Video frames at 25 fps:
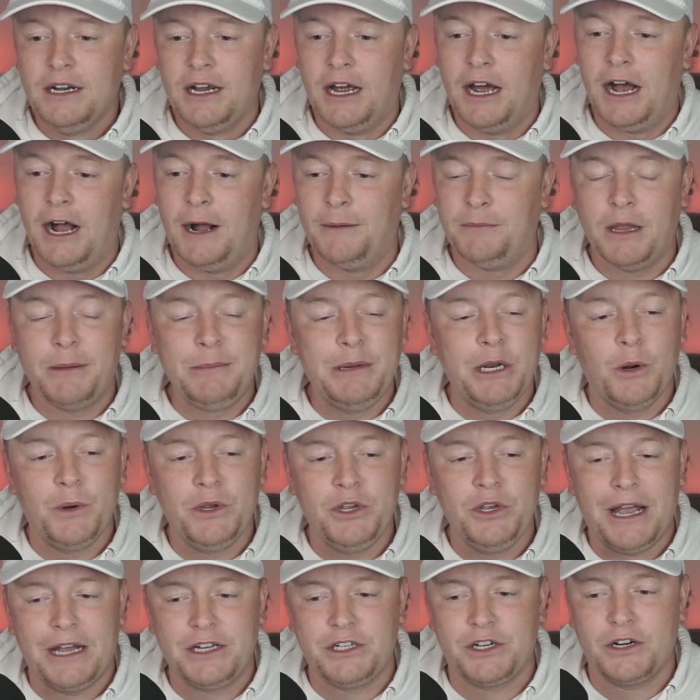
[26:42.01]
Let me know
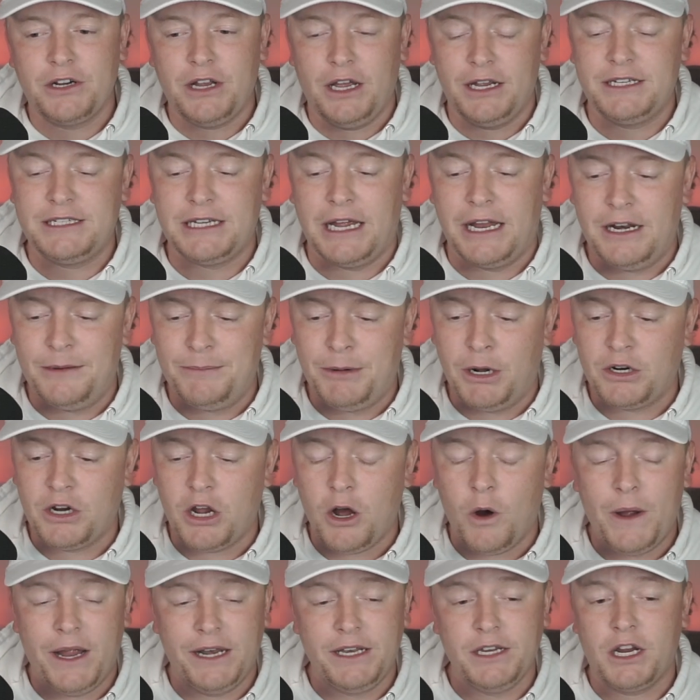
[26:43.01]
what you guys are excited about.
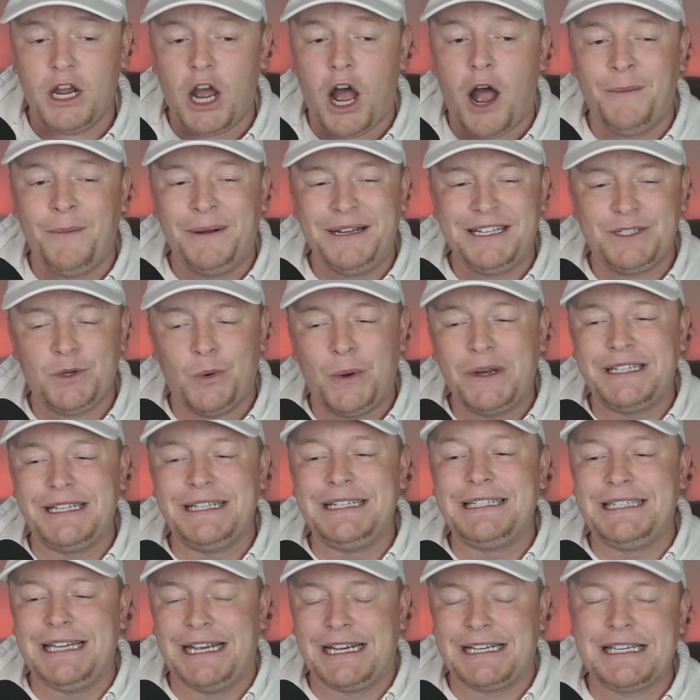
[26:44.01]
Go ahead and comment
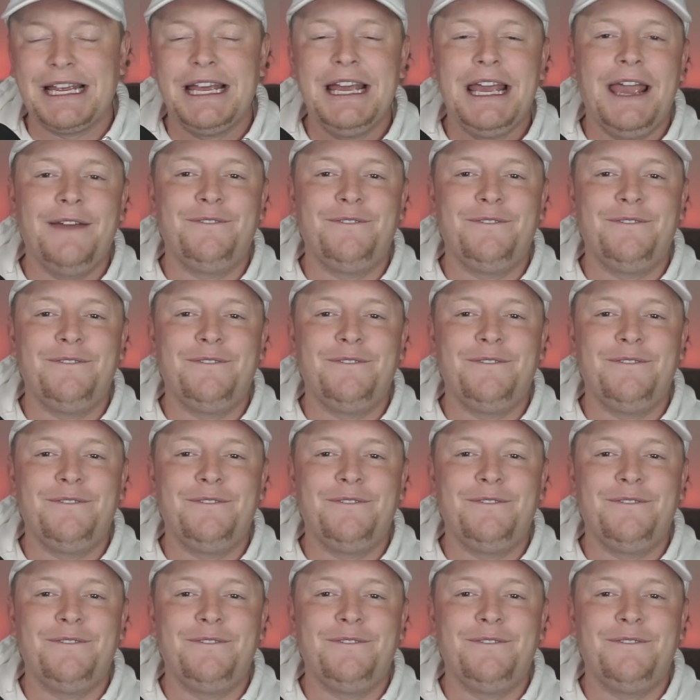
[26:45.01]
26